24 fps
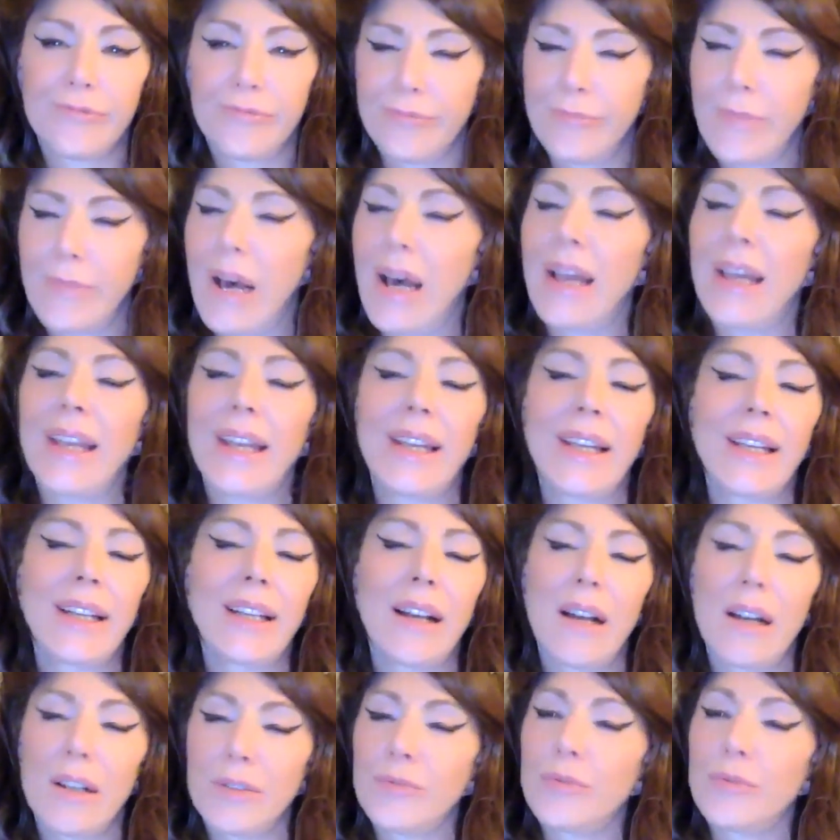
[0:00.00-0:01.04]
my
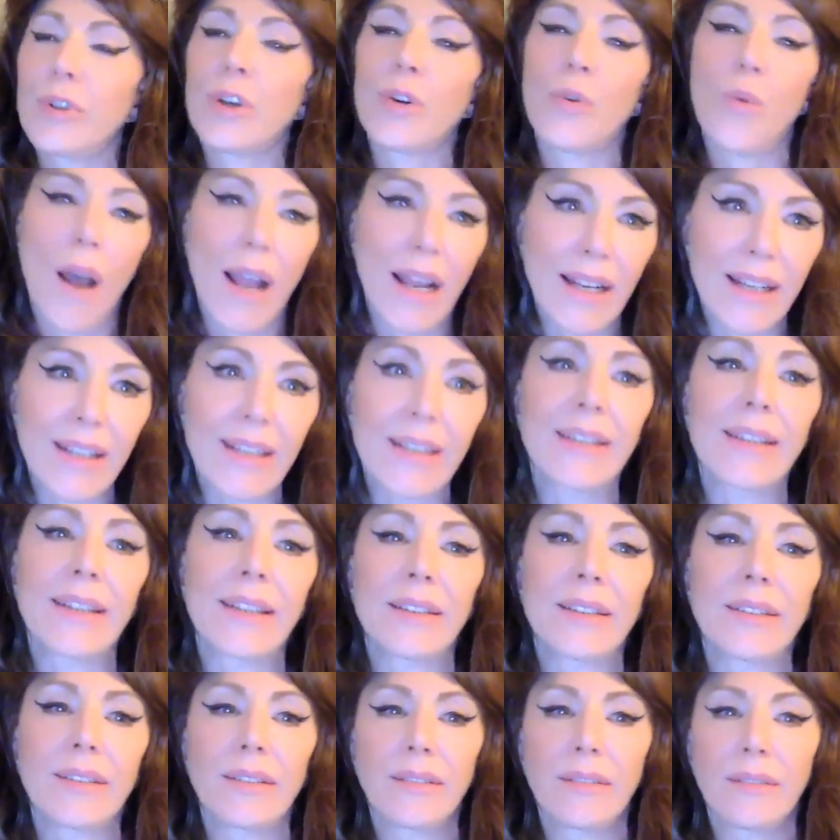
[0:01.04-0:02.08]

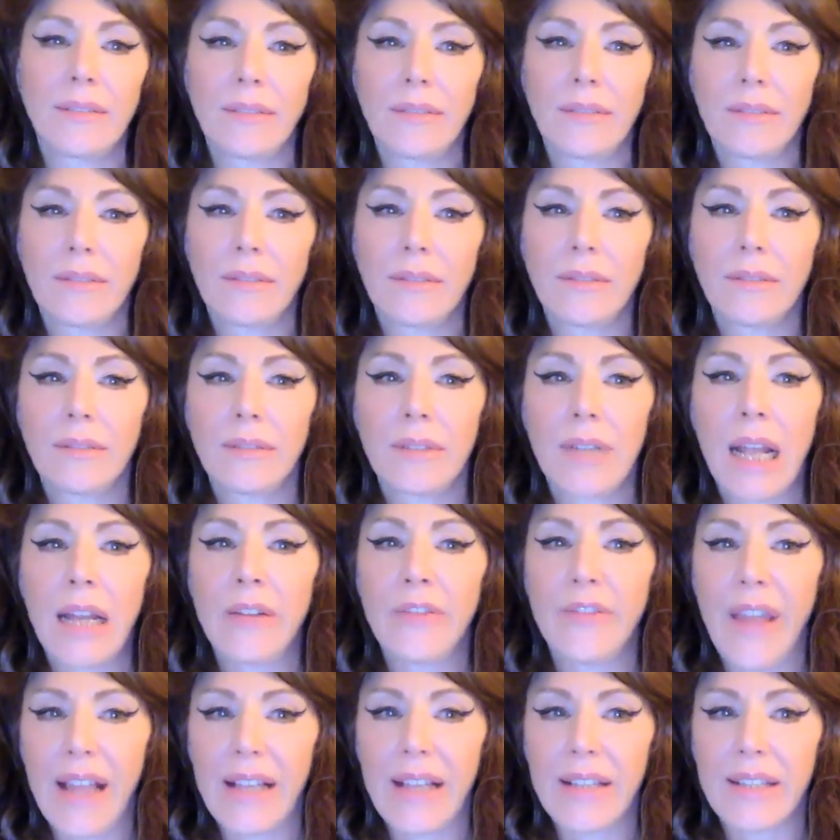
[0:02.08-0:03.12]
unrequited
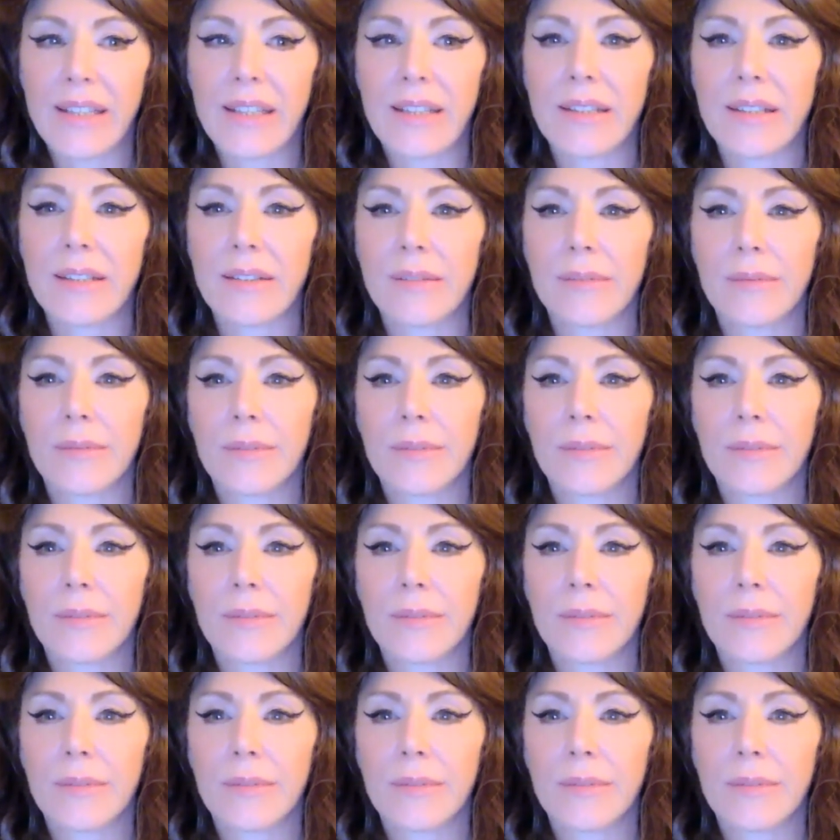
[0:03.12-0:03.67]
advances